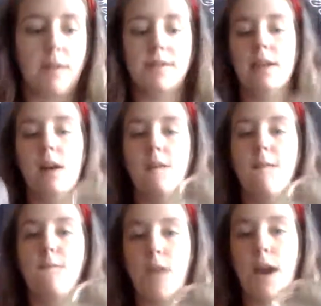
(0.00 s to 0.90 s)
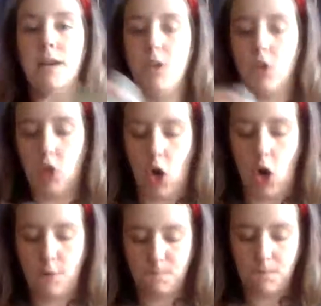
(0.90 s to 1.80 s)
So find a
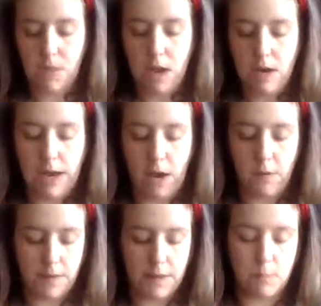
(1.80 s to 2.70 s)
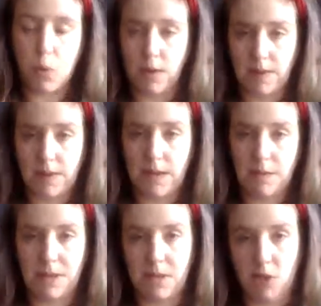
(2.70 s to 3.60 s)
jar. Now, the important thing
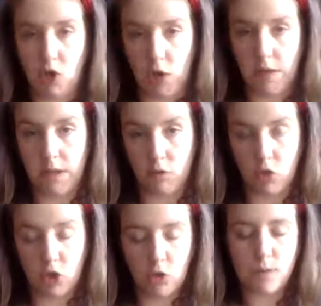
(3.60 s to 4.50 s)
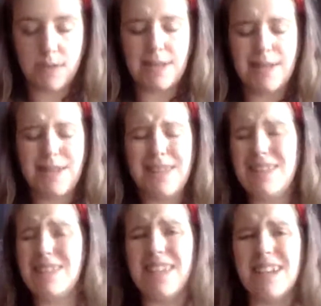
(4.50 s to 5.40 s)
about the jar that you choose
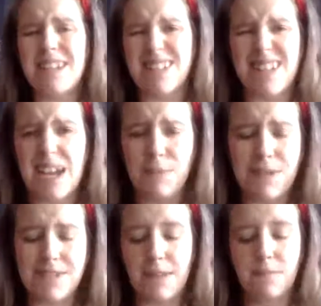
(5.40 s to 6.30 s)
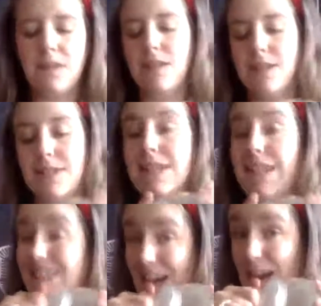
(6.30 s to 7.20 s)
is that it's gotta be something that's
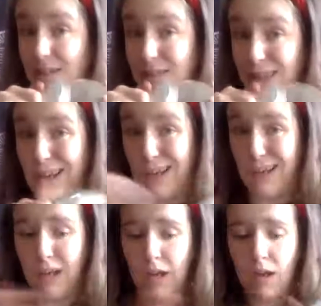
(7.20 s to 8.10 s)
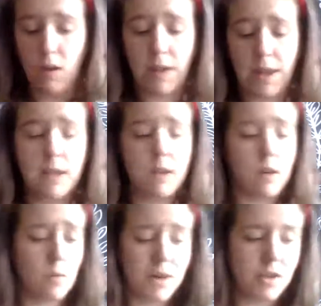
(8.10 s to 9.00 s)
got a lid. Okay, you
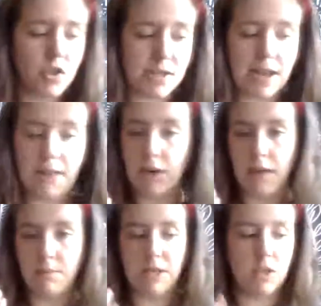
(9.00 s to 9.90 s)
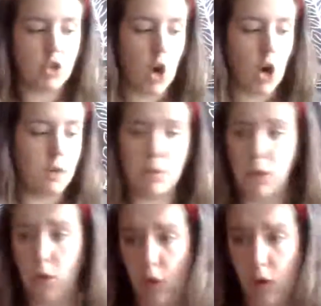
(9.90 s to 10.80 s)
don't want to just have an empty jar and be
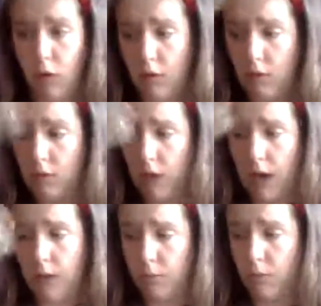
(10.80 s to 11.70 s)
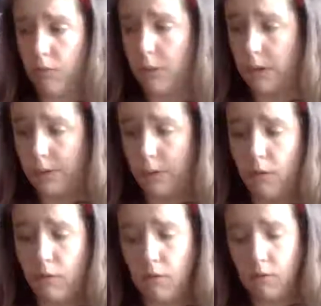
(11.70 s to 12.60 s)
like, oh crap, well, what
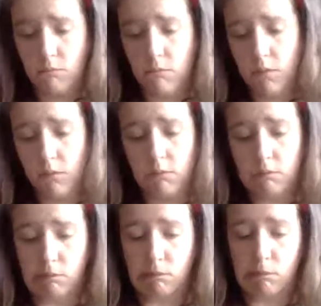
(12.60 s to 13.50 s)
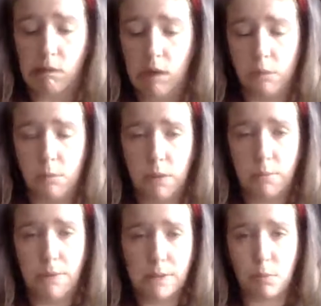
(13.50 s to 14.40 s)
do I put a
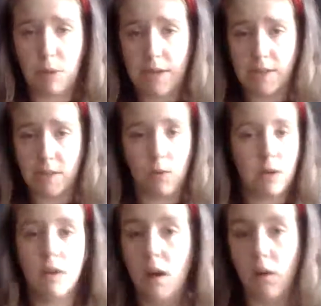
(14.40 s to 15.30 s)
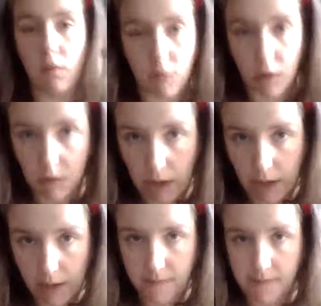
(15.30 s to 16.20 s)
piece of plastic wrap? No,
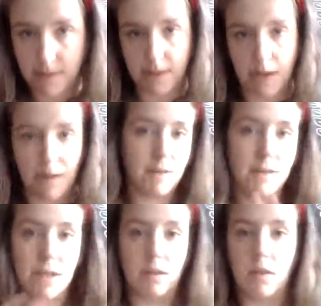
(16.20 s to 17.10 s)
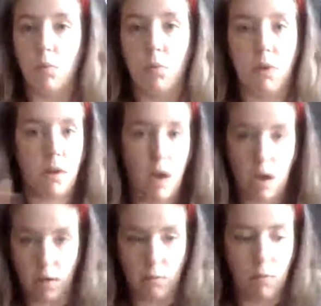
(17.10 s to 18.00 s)
okay, this is not a dick. Don't put a
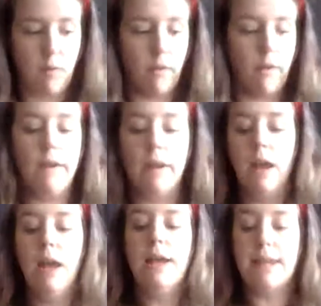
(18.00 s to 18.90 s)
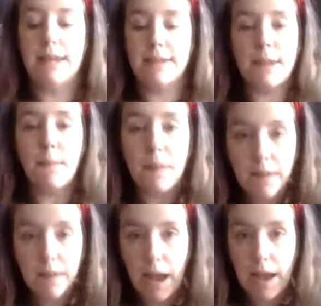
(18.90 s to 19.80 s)
condom over it. Get
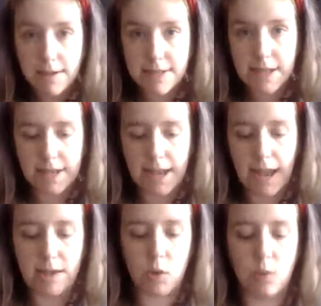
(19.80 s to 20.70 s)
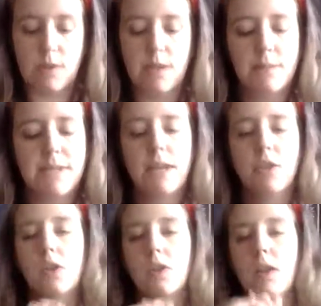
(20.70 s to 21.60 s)
something that has an actual
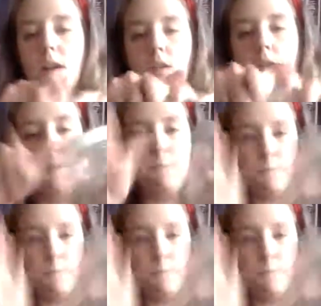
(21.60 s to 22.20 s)
substantial lid, okay?